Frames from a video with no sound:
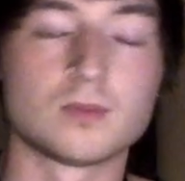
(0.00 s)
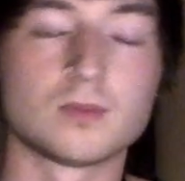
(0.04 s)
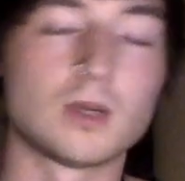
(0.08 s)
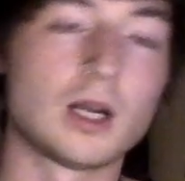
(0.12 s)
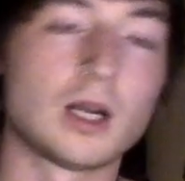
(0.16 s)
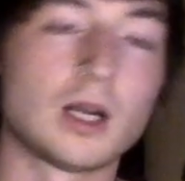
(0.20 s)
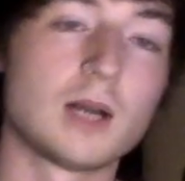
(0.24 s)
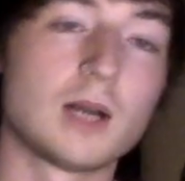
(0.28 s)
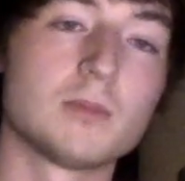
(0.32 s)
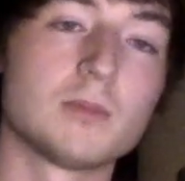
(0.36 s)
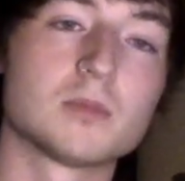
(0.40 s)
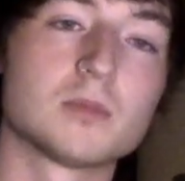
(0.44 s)

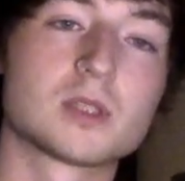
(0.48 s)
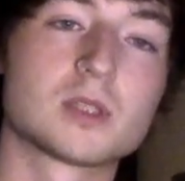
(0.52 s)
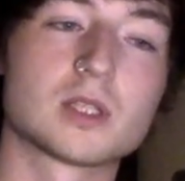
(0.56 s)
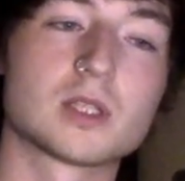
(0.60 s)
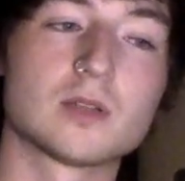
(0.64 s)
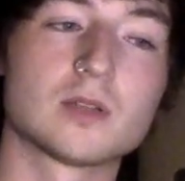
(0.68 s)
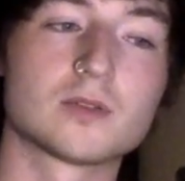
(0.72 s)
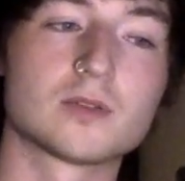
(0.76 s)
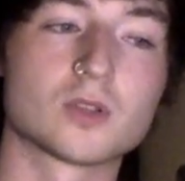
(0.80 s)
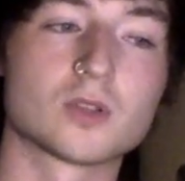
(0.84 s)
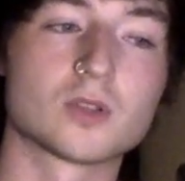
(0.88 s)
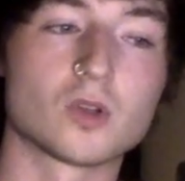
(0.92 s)
I'm
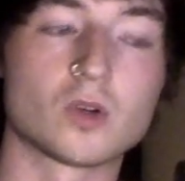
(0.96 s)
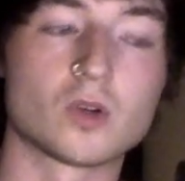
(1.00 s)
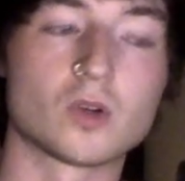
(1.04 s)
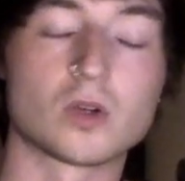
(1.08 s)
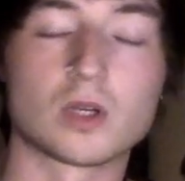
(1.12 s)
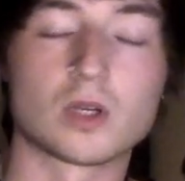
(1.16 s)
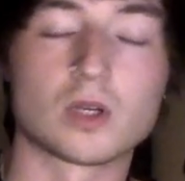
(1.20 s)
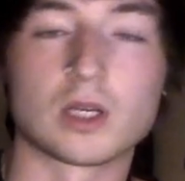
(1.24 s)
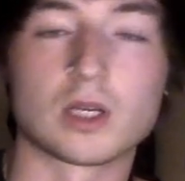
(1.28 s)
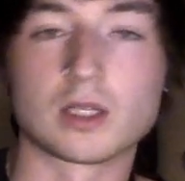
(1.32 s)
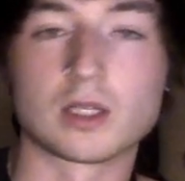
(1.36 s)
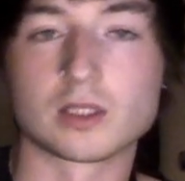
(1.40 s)
self-taught,
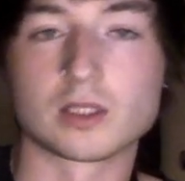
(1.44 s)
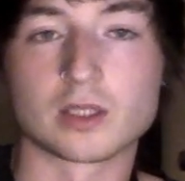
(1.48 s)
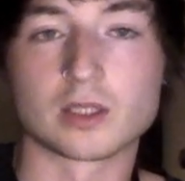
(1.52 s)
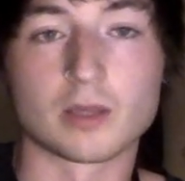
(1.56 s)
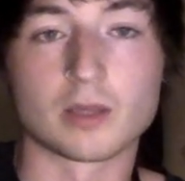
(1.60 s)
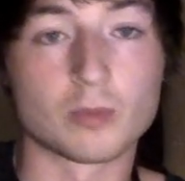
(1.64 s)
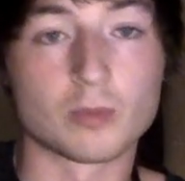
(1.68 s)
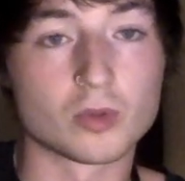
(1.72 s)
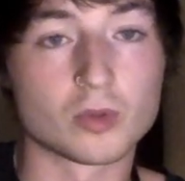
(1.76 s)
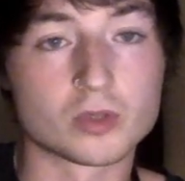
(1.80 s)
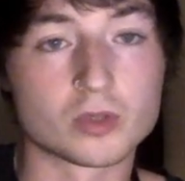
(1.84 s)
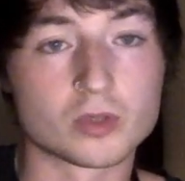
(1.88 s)
and
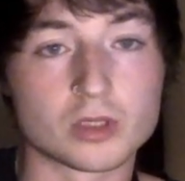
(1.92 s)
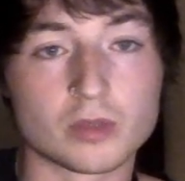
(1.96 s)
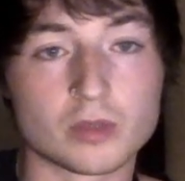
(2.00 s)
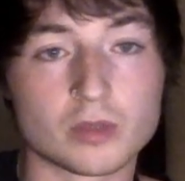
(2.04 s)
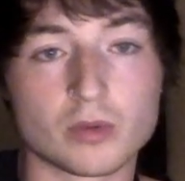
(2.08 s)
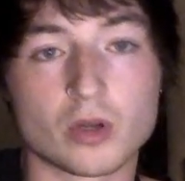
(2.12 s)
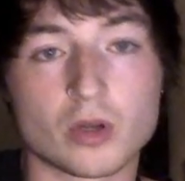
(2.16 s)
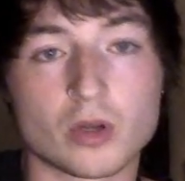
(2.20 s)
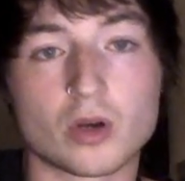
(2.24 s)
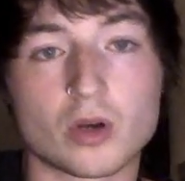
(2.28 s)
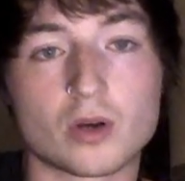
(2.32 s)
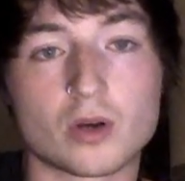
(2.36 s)
I'm also
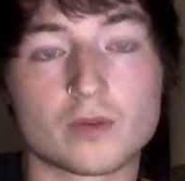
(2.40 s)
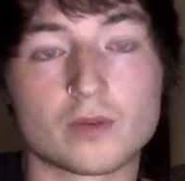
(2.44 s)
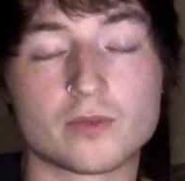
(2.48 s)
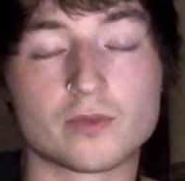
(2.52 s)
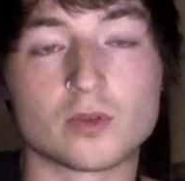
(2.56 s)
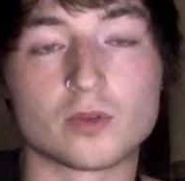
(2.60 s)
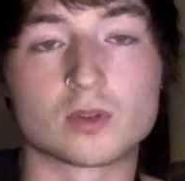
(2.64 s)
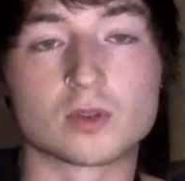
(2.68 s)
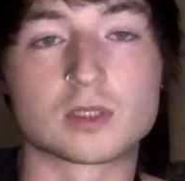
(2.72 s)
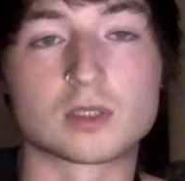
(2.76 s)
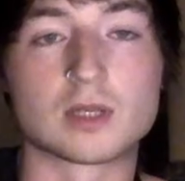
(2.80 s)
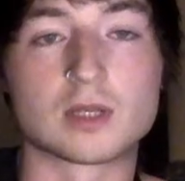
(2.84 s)
not a
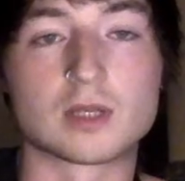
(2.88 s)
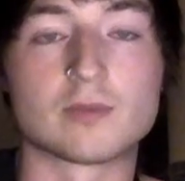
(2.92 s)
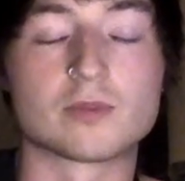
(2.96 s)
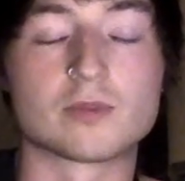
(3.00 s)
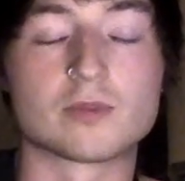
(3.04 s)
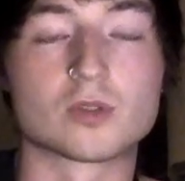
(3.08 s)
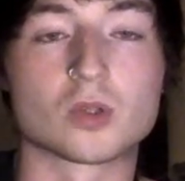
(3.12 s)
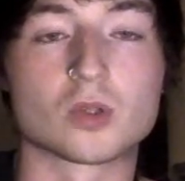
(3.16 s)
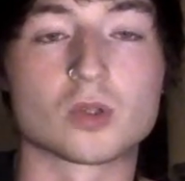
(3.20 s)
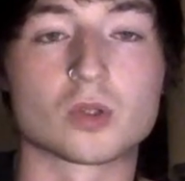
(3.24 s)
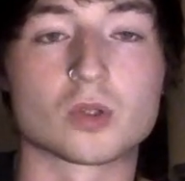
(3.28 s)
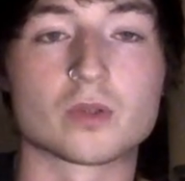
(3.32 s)
full-time
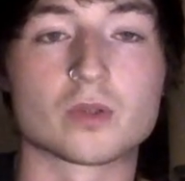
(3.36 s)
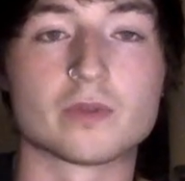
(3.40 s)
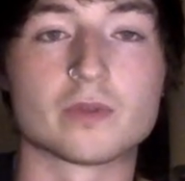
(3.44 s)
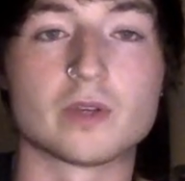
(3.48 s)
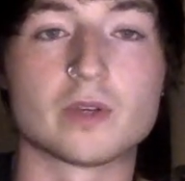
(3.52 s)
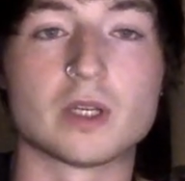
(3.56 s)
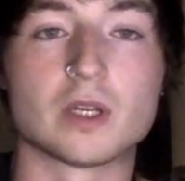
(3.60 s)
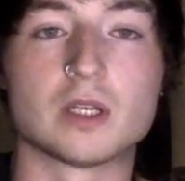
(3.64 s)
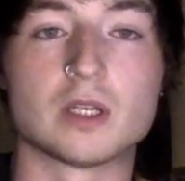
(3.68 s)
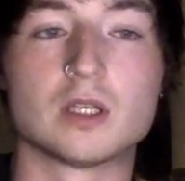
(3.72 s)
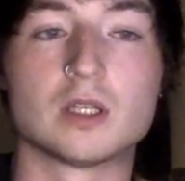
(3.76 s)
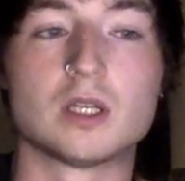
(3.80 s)

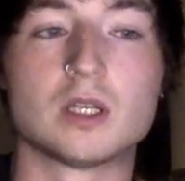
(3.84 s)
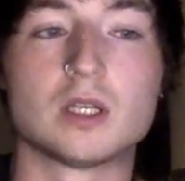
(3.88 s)
photographer,